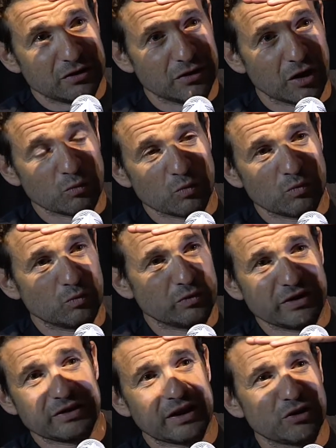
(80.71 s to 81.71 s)
You know,
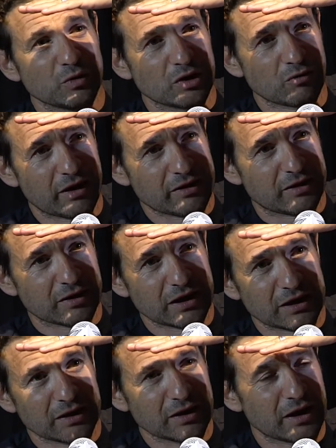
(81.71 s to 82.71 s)
didn't they do a great
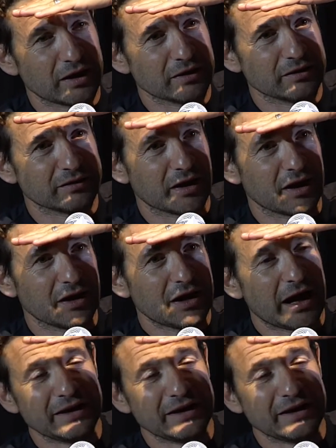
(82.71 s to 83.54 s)
thing, and uh,